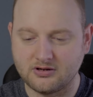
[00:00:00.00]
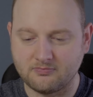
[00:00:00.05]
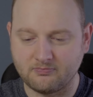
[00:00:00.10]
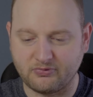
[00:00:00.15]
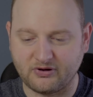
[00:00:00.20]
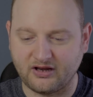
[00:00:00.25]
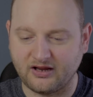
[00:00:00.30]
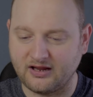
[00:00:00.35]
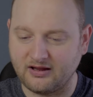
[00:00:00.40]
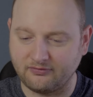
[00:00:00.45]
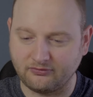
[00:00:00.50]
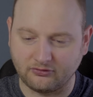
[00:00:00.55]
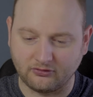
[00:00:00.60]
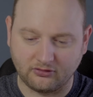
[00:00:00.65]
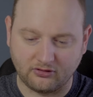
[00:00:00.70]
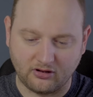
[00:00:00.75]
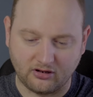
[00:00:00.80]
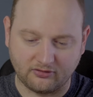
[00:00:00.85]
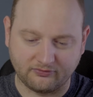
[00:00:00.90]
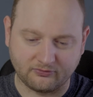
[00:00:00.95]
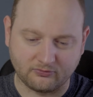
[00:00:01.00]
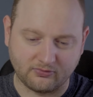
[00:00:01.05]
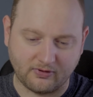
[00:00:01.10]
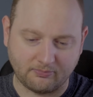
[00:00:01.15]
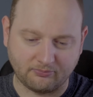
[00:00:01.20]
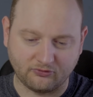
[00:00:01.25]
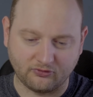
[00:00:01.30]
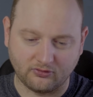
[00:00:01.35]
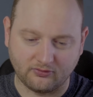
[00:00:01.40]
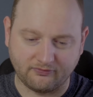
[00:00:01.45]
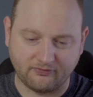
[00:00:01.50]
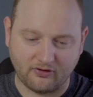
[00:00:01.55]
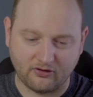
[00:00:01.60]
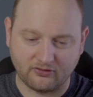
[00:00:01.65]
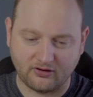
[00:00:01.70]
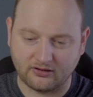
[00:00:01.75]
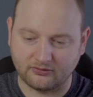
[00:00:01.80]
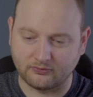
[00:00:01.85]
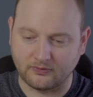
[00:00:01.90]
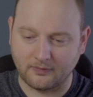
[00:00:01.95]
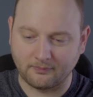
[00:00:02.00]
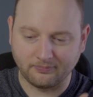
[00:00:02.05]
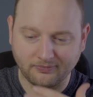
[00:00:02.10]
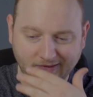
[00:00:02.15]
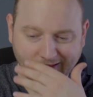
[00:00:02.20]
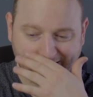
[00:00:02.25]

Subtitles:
but it gives a lot of grip to the phone as well.